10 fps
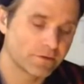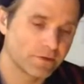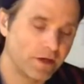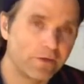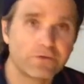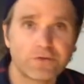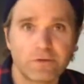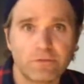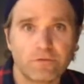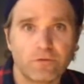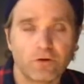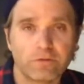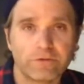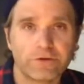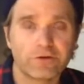either some form
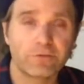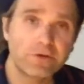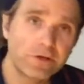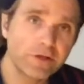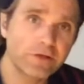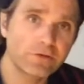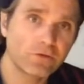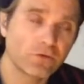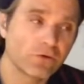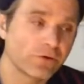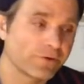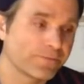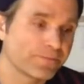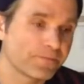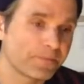of herd immunity or
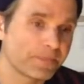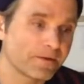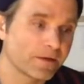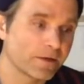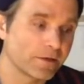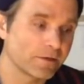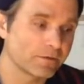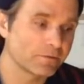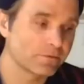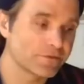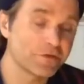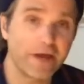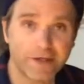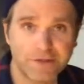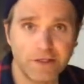uh, there's a
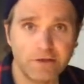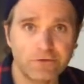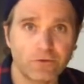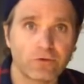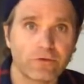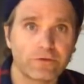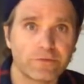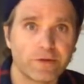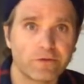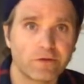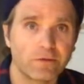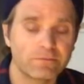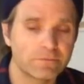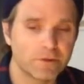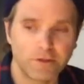vaccine, or there's been
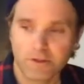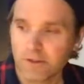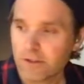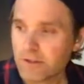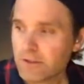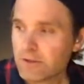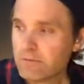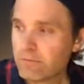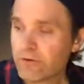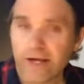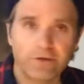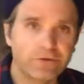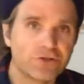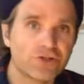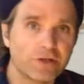some
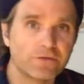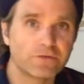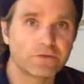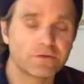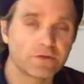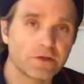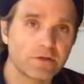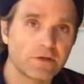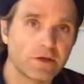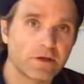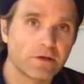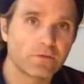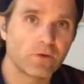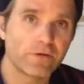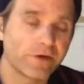miraculous shift in uh,
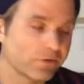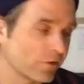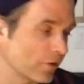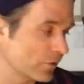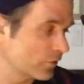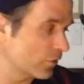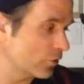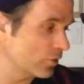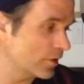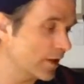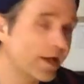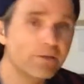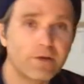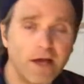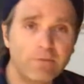where things are. So
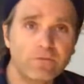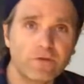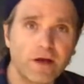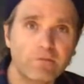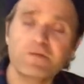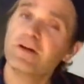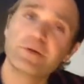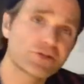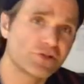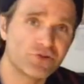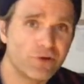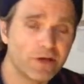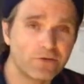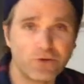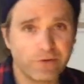I, I'm I'm very much
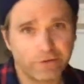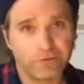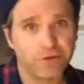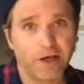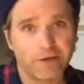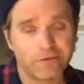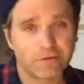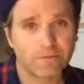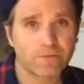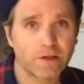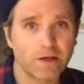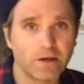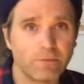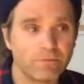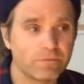enjoying doing this for you guys.
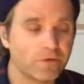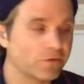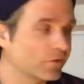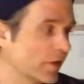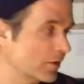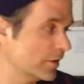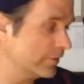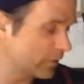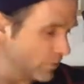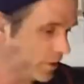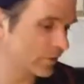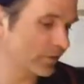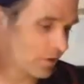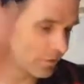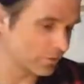Um, this is kind of giving me a
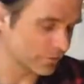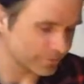sense of